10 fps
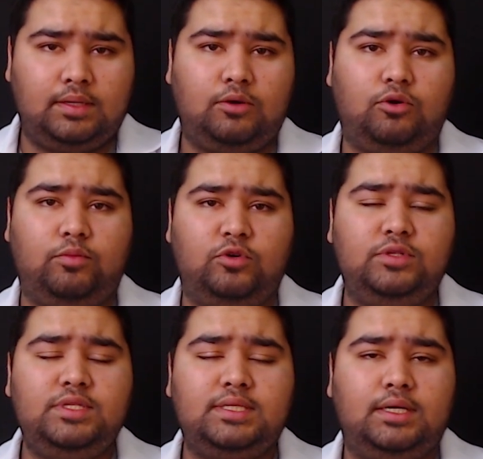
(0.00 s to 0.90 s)

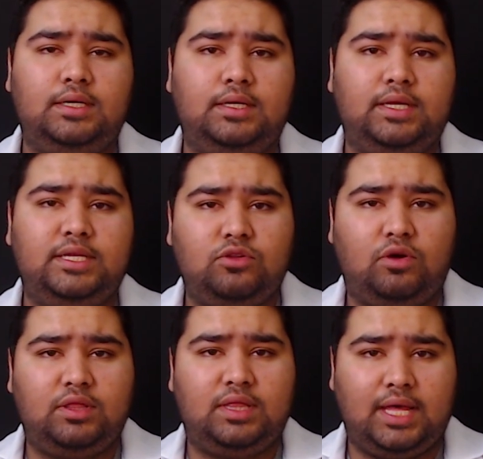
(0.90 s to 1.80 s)
hormones is
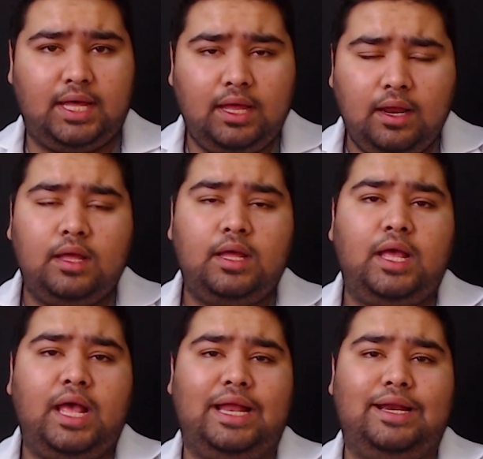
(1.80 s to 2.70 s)
not there,
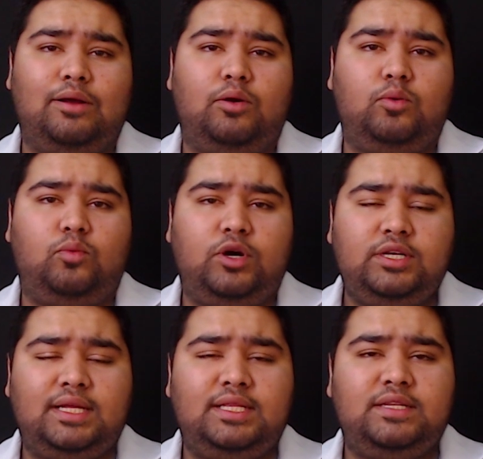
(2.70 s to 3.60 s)
and or what
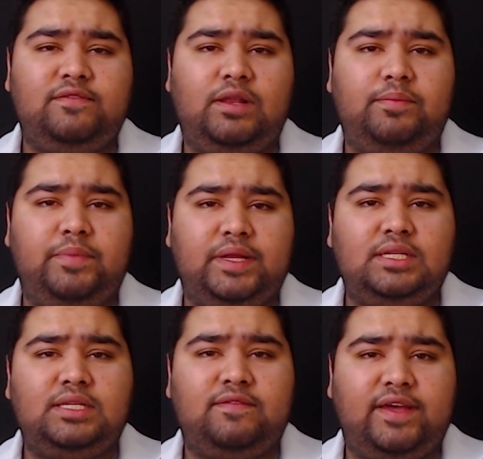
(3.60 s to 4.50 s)
are the
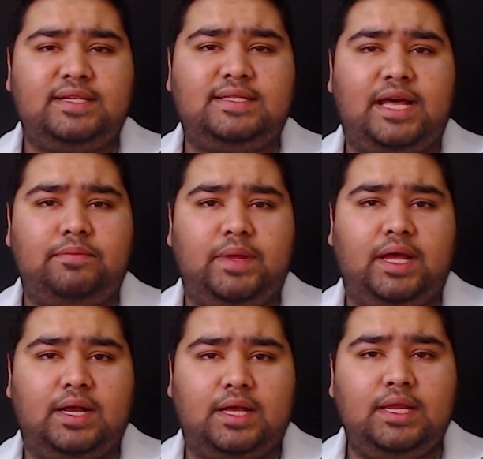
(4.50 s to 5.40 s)
developmental defects that may
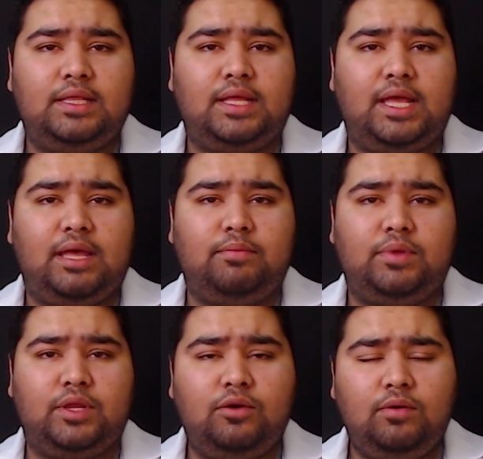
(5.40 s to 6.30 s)
occur in the
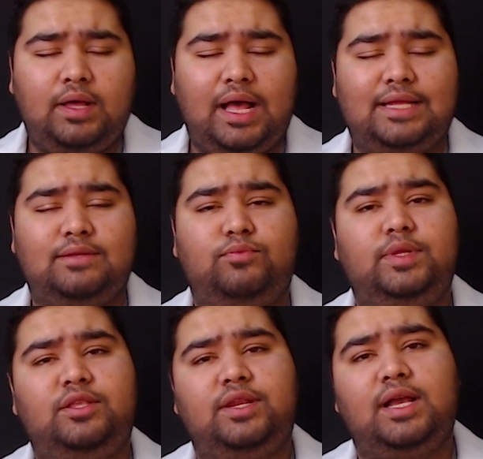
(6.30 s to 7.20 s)
embryo
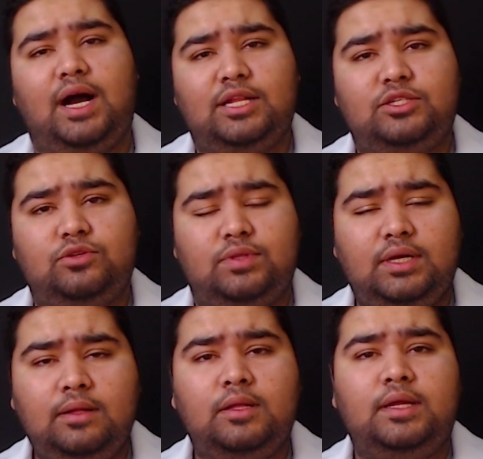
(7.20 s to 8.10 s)
with regards to
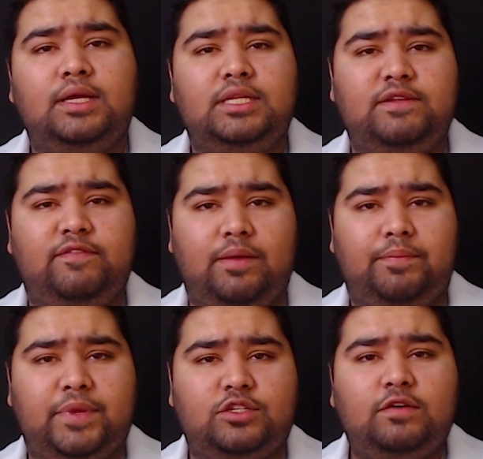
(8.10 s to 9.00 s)
the
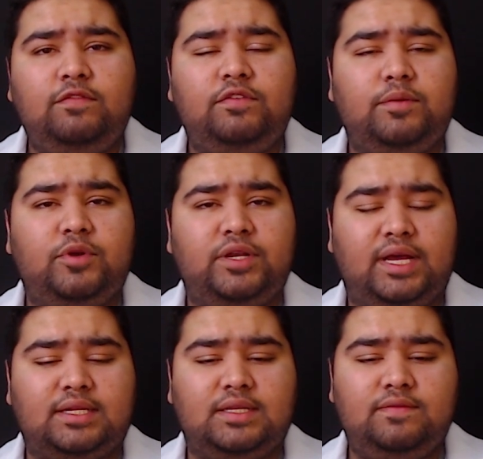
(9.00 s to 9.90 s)
development of
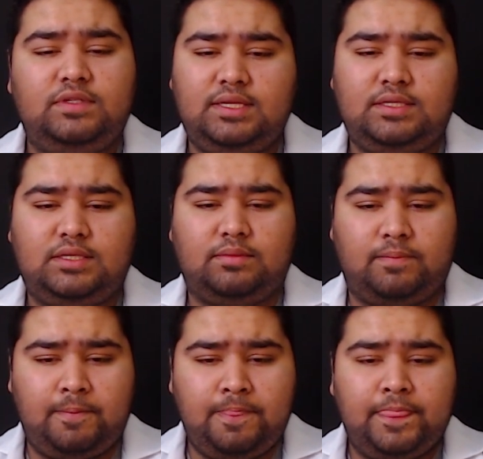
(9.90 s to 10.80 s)
reproductive
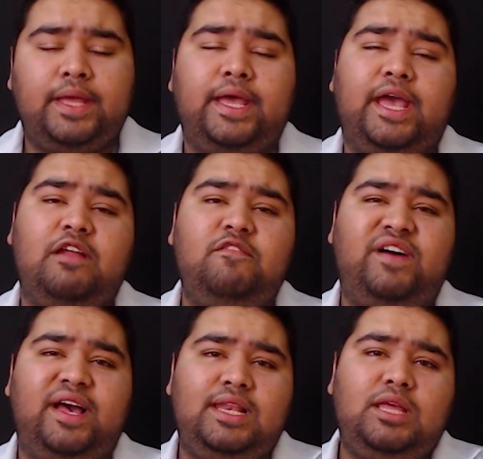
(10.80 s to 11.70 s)
system. And
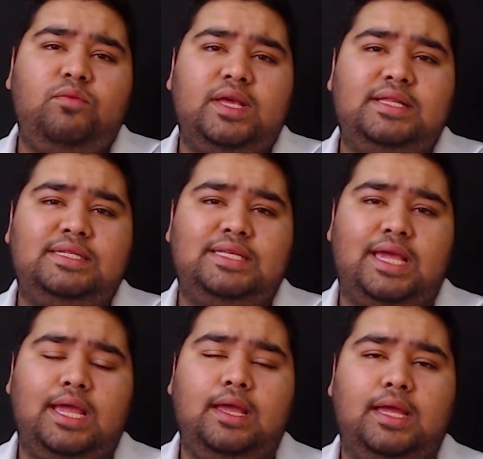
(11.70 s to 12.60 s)
finally, we'll
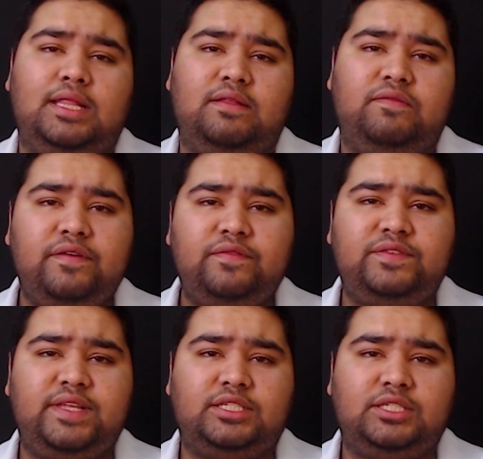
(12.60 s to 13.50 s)
see in the fifth
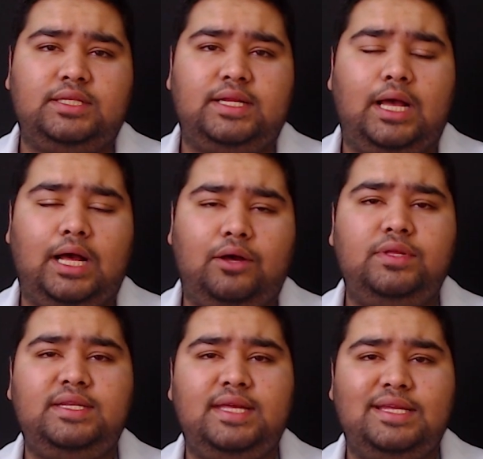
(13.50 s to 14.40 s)
section that how
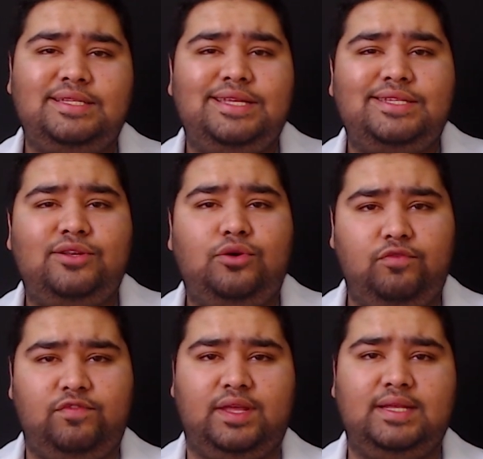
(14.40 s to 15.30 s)
the testes and
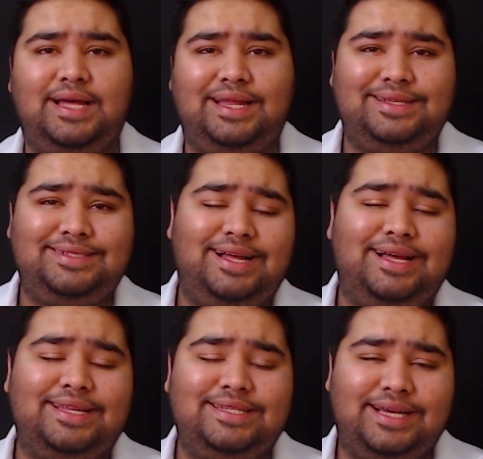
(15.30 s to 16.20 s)
ovaries, that is the
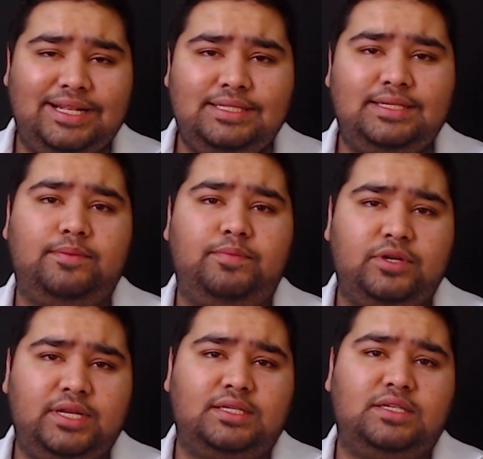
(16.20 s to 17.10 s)
adult
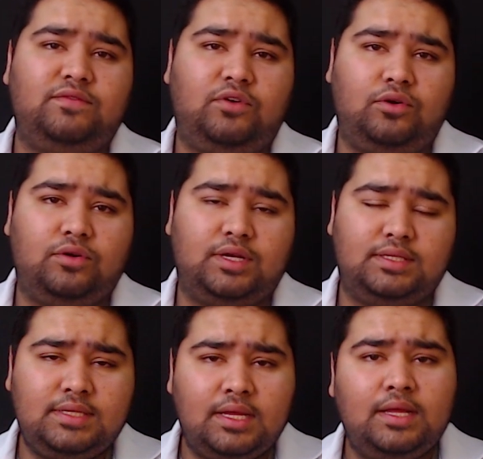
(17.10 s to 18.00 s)
reproductive
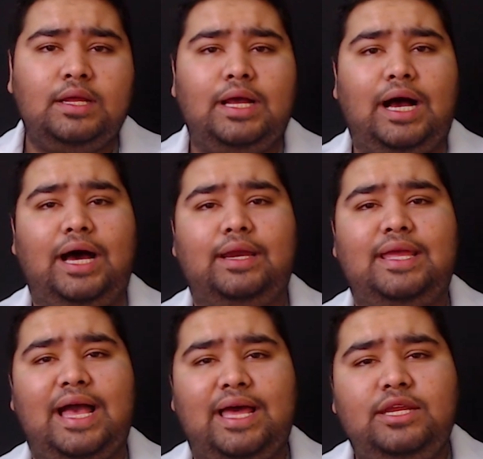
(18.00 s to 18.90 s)
organs, are
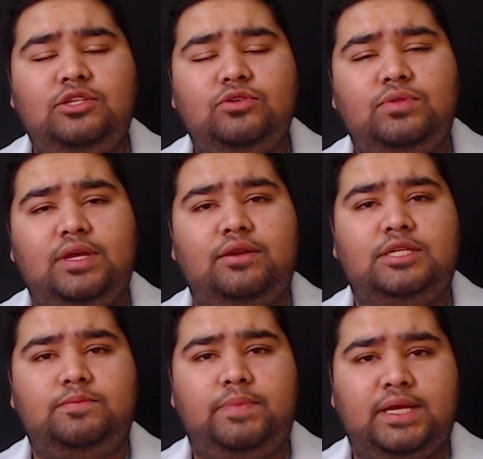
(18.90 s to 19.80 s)
carried to their
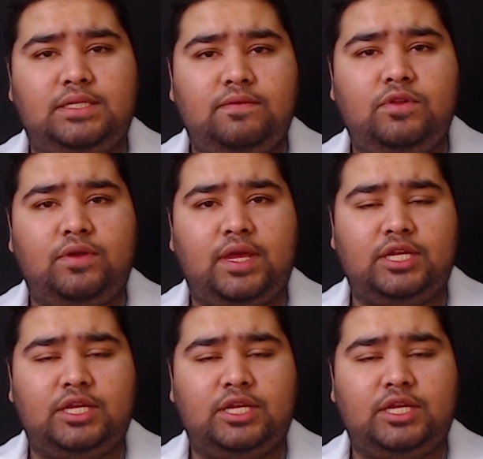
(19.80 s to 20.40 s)
respective adult